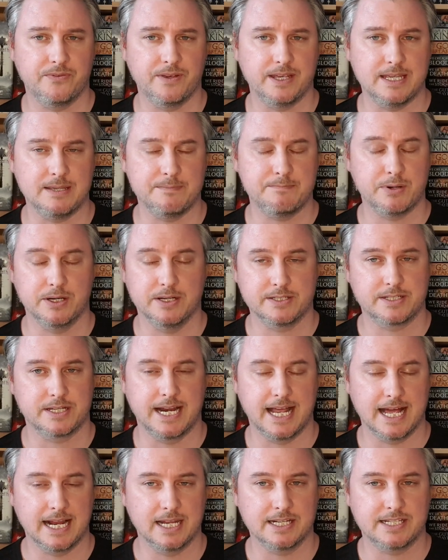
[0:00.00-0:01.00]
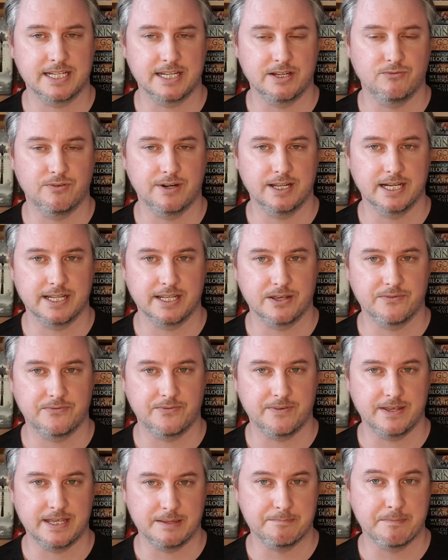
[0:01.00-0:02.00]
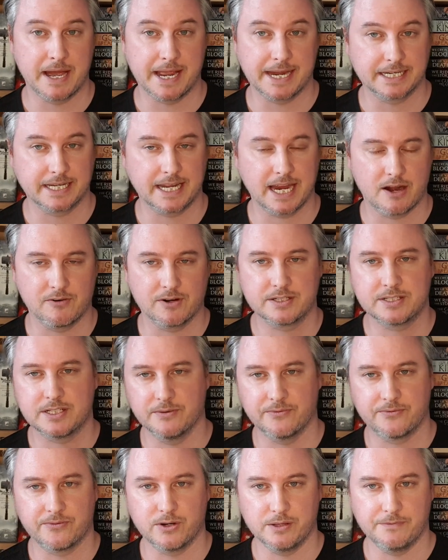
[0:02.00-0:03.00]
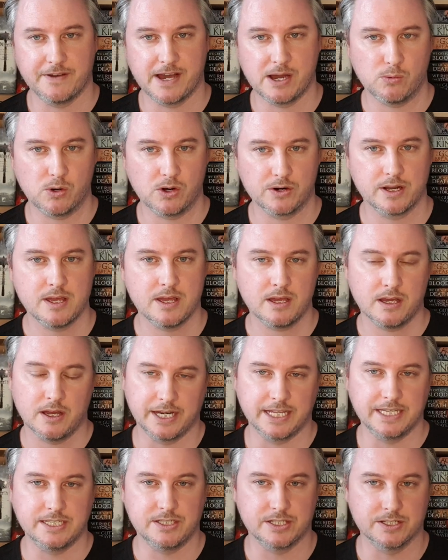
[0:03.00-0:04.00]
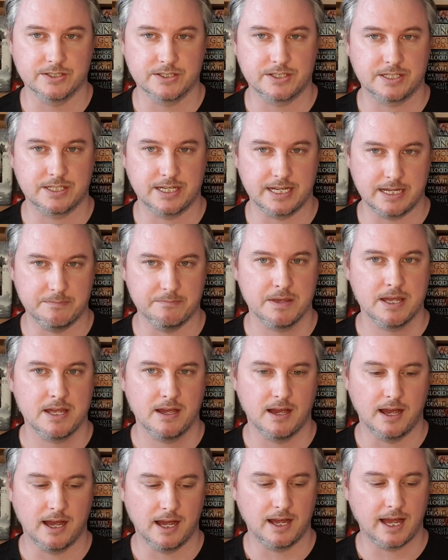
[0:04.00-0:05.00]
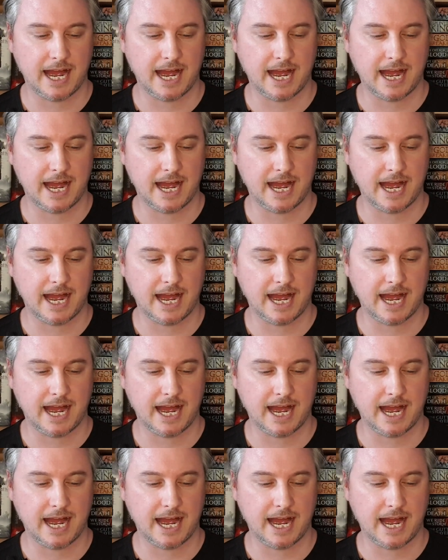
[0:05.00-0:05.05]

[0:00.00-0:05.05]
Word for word: the personality really of the main character through that one and he does seem uh,